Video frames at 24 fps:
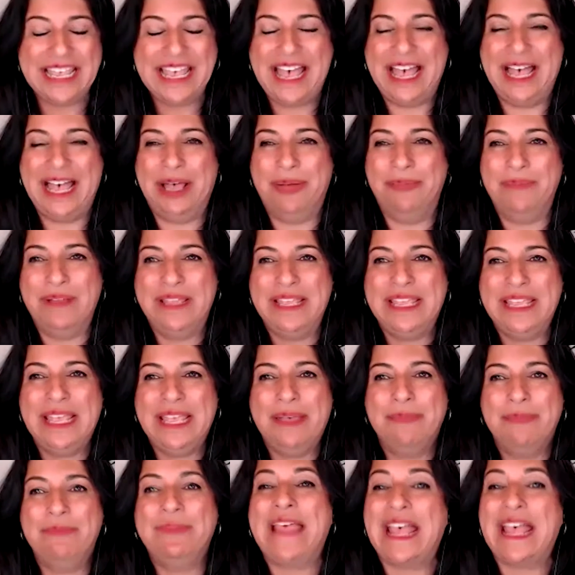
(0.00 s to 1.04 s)
Um,
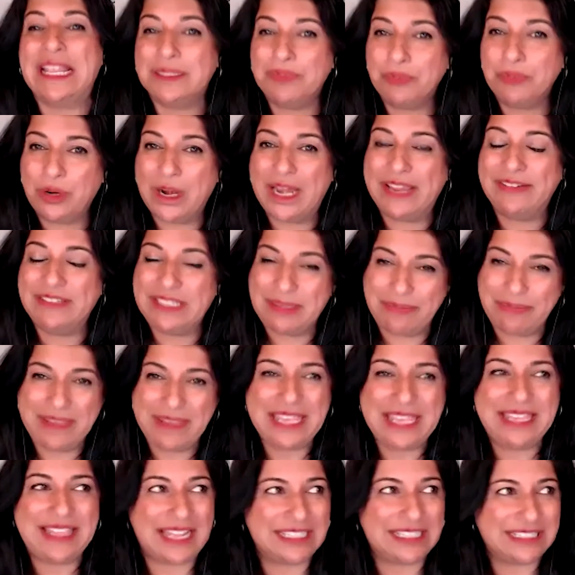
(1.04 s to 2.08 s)
but that's more, eh, to
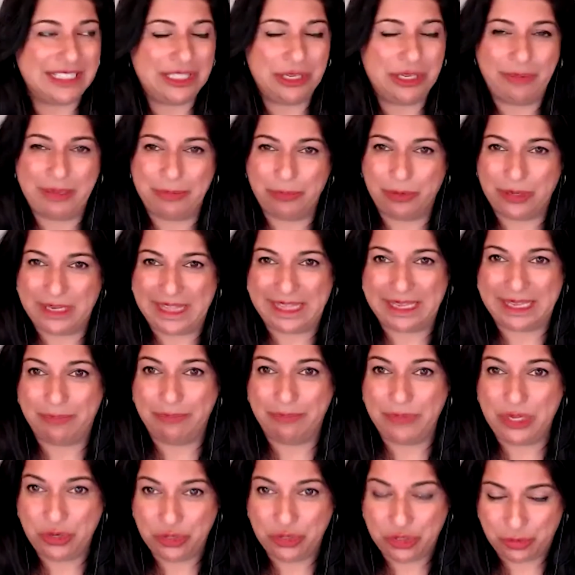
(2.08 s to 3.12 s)
me, that's a little bit more like a
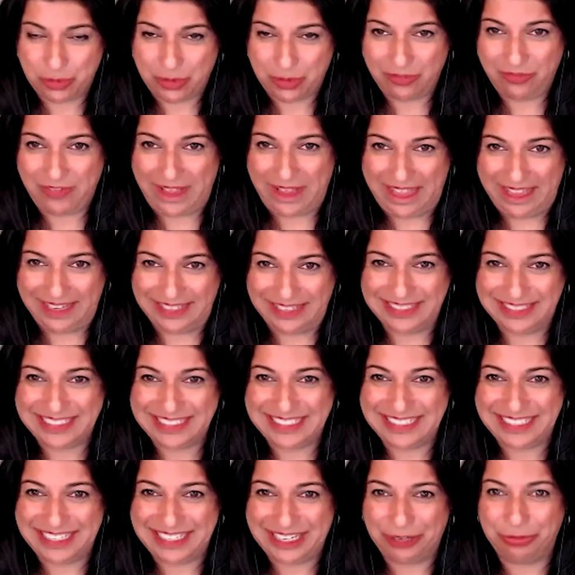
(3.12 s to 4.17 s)
mutual fund,
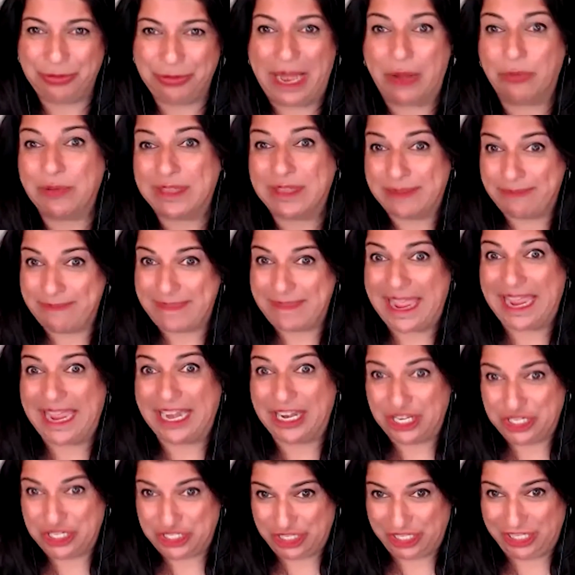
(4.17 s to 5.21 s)
right? Absolutely. With a
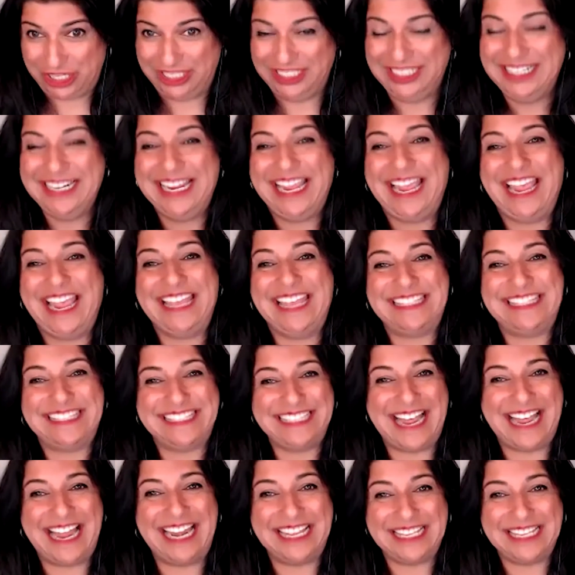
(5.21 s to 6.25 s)
manager, it's
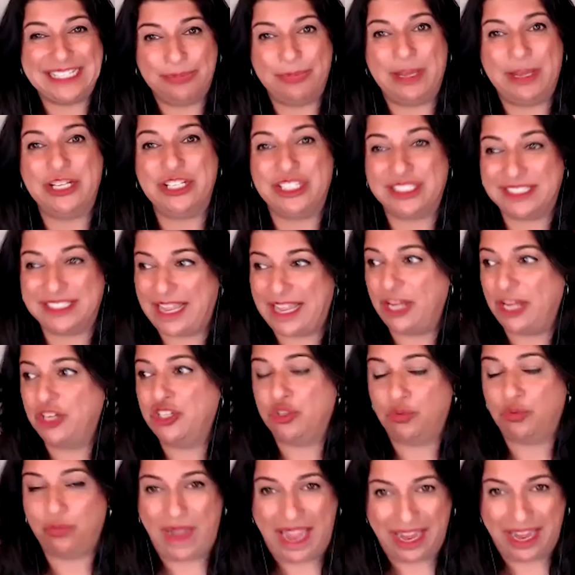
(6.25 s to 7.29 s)
not as much as like
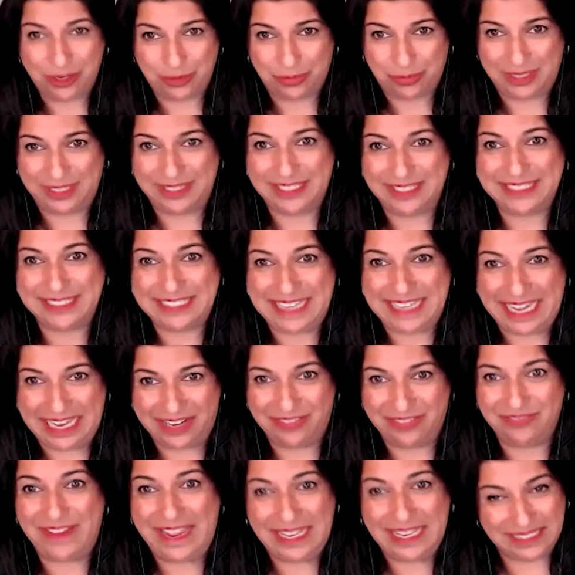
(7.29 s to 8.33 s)
direct real estate
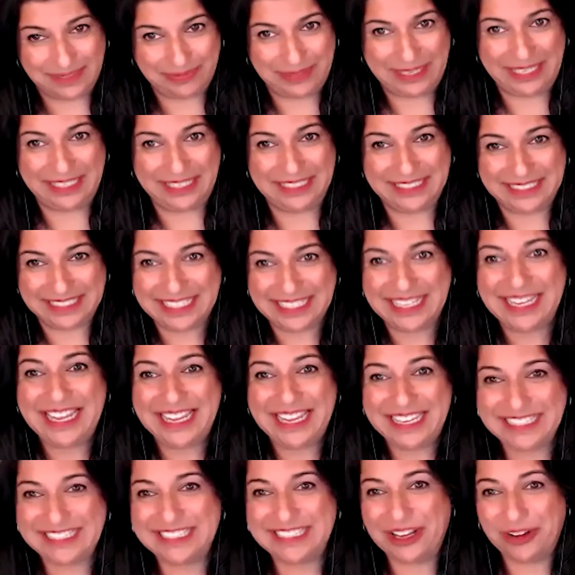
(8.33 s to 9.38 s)
investment.
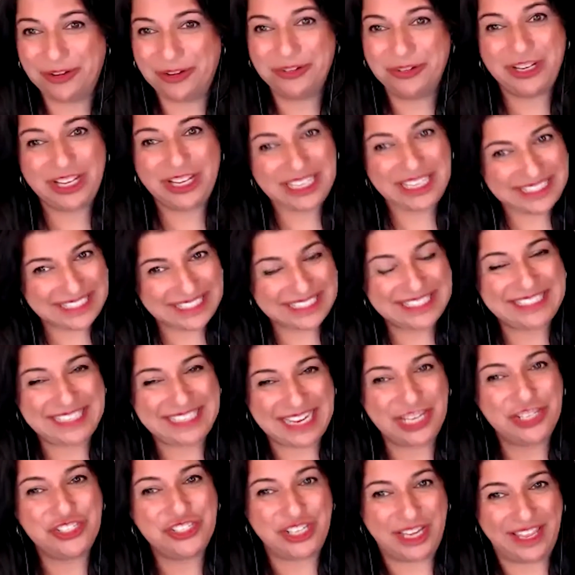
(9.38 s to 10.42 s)
So good
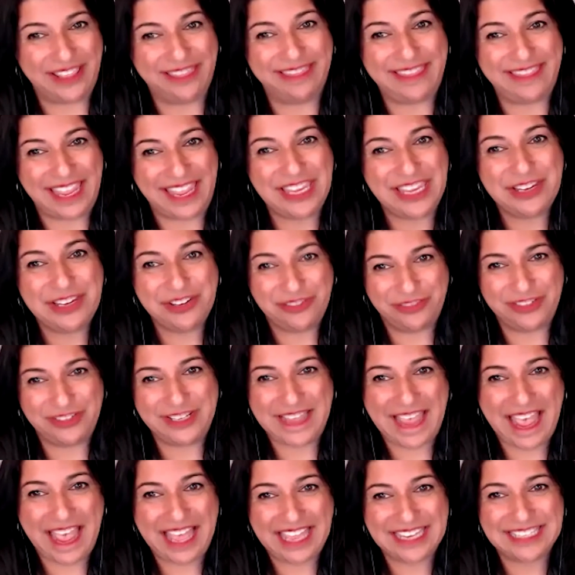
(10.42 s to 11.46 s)
distinction. Thank you for
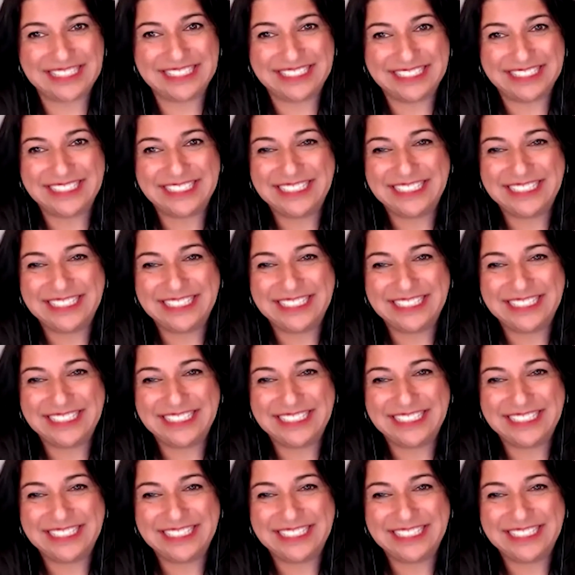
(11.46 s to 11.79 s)
that.